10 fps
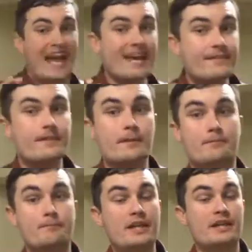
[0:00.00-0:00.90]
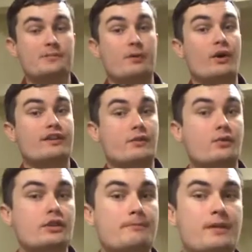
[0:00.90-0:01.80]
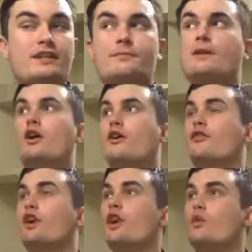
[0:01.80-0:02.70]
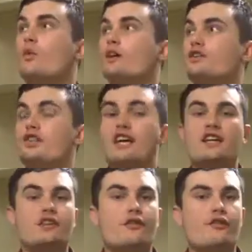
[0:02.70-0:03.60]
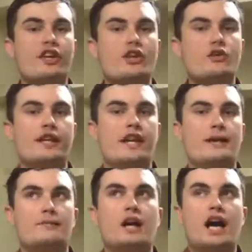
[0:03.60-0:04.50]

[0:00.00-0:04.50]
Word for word: And then the biggest part that really pissed me off was, in the video game,